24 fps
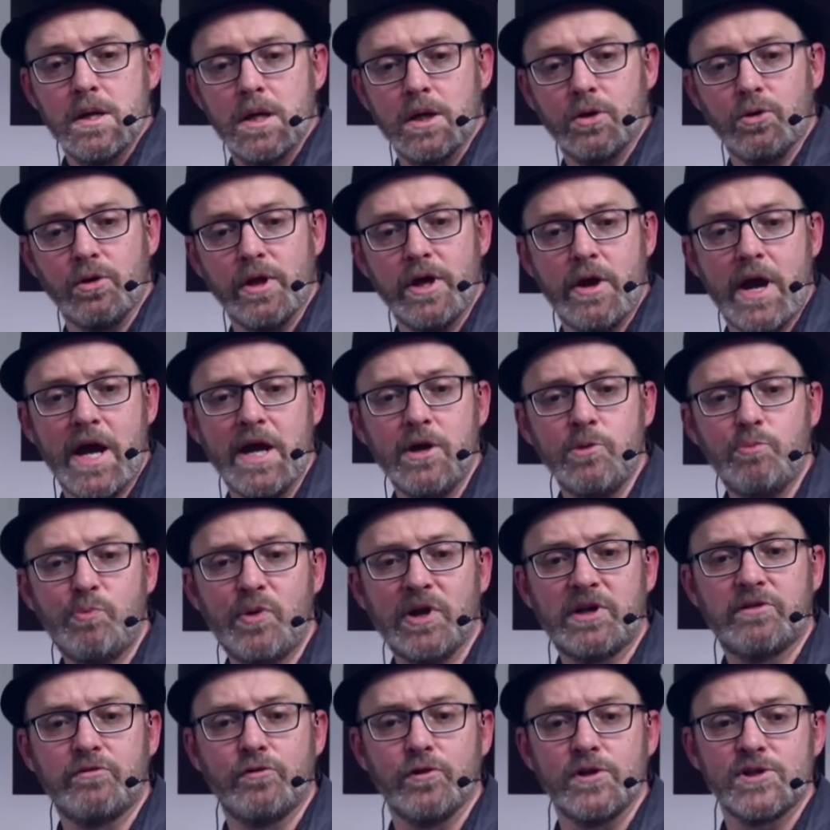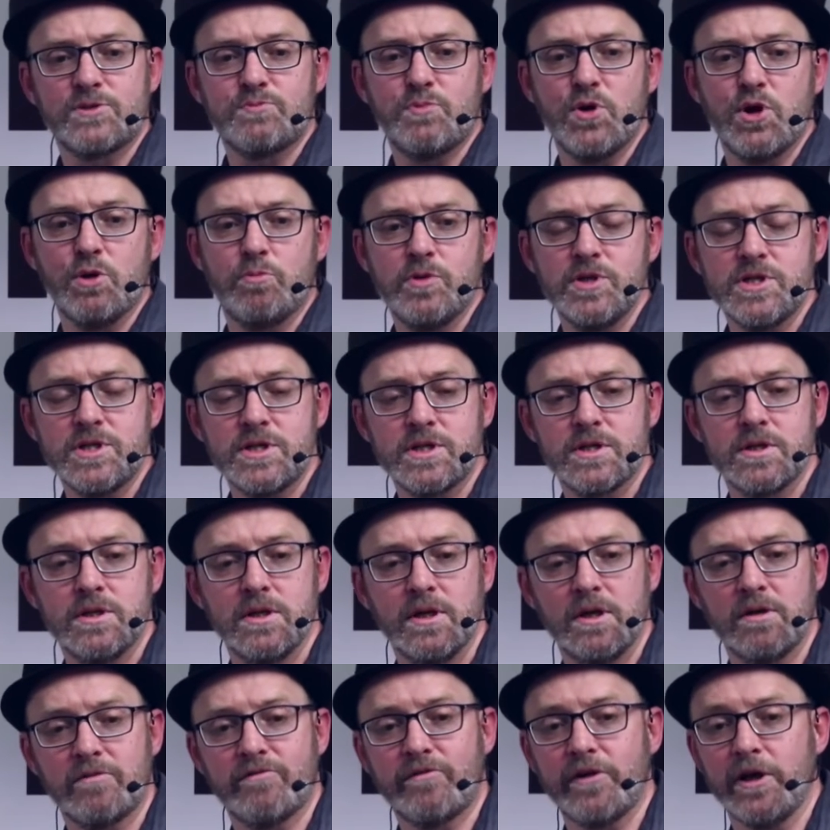And although handpicked for this purpose,
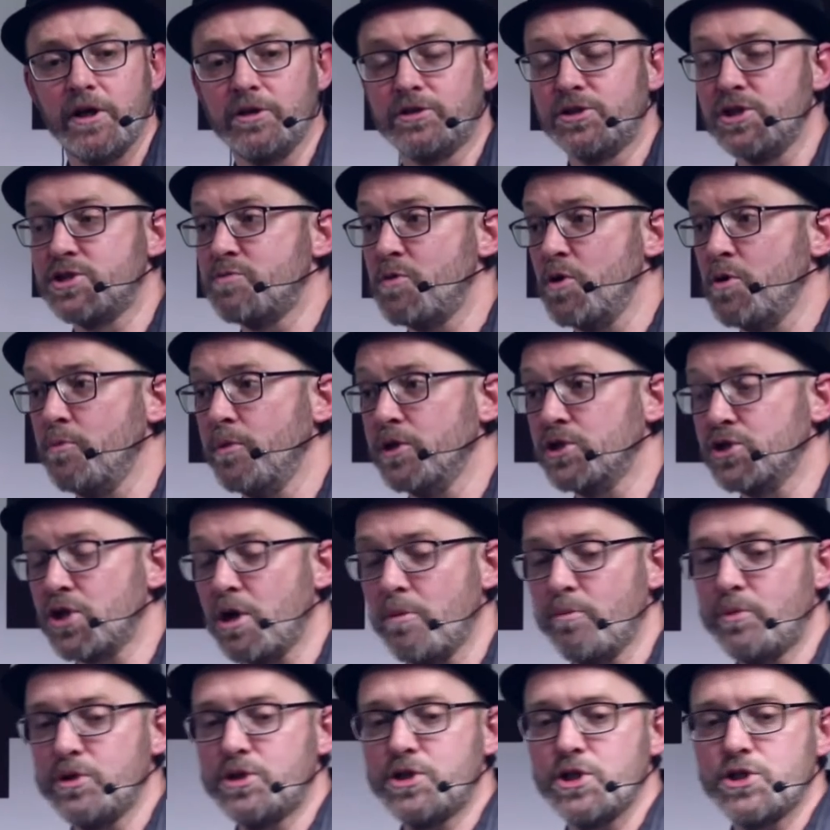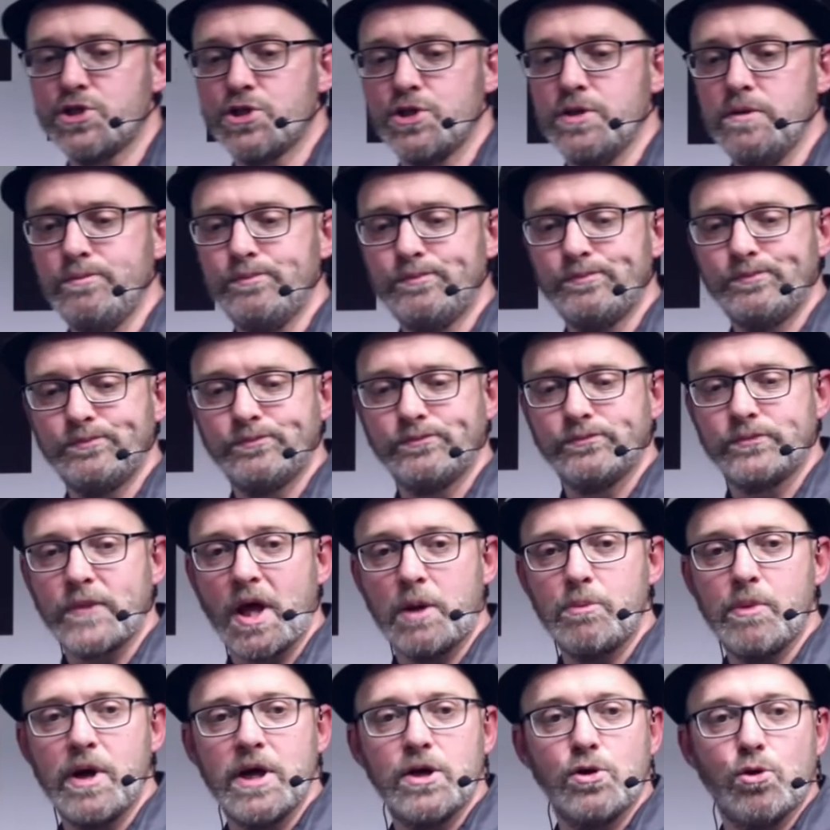it failed to spur much competition
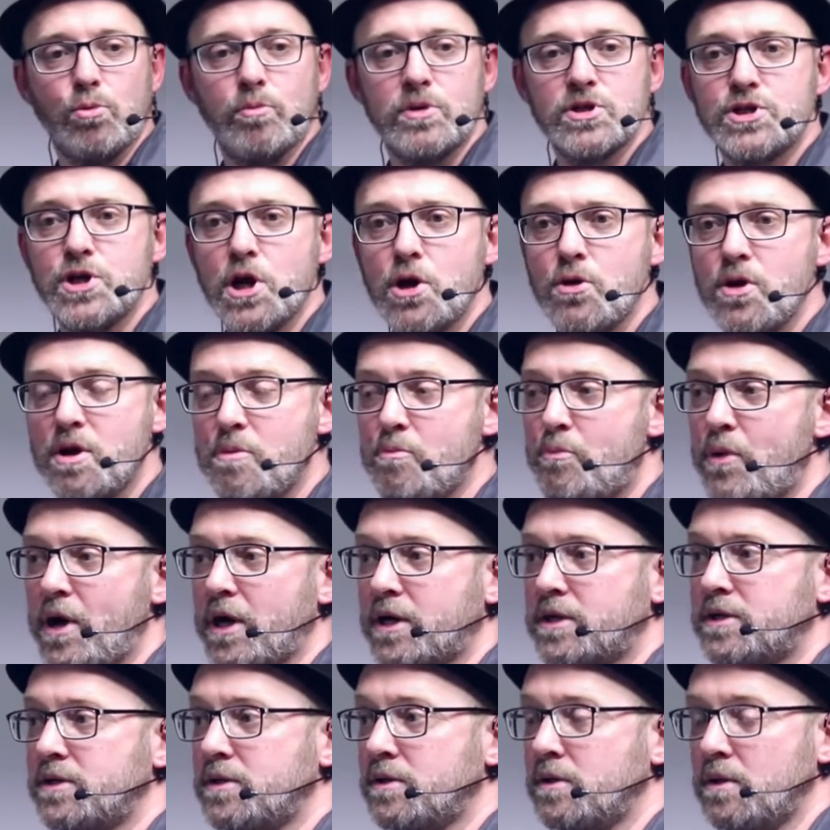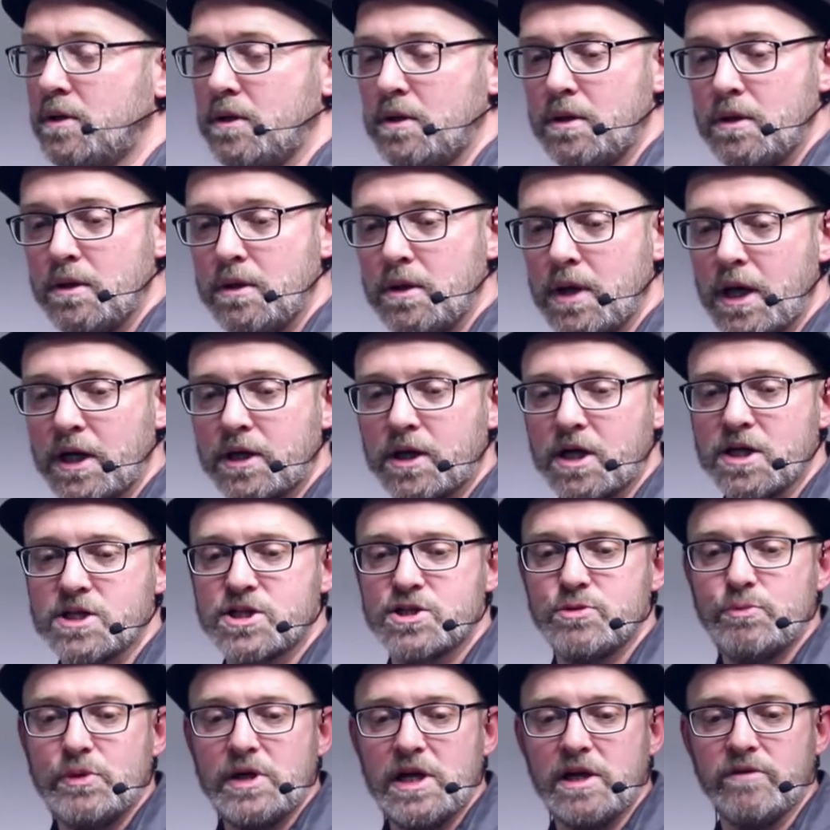and made almost no impact at
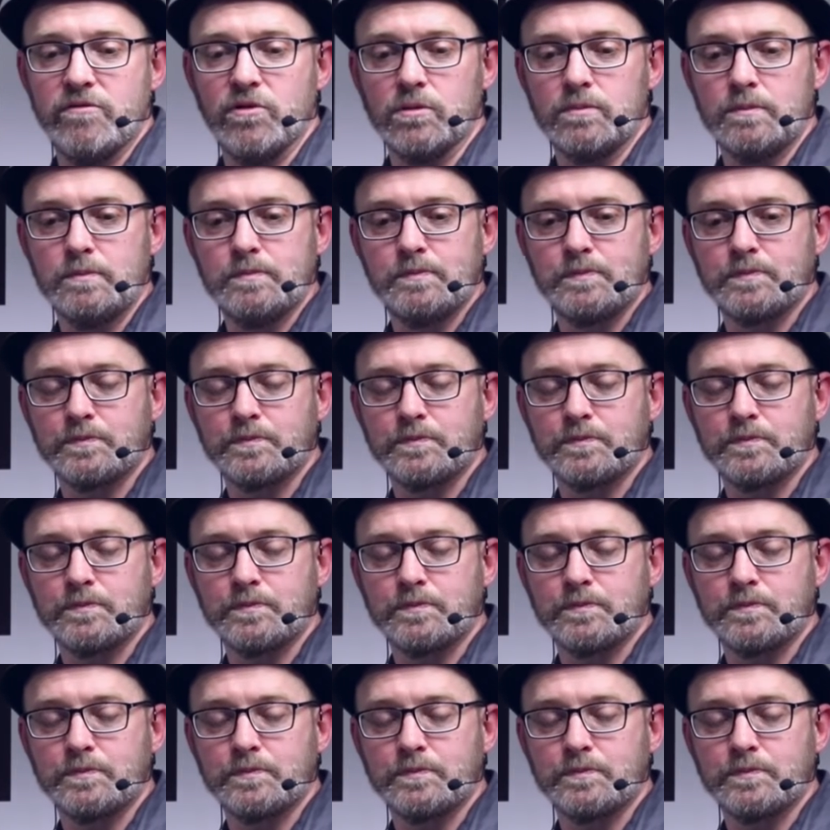customer level.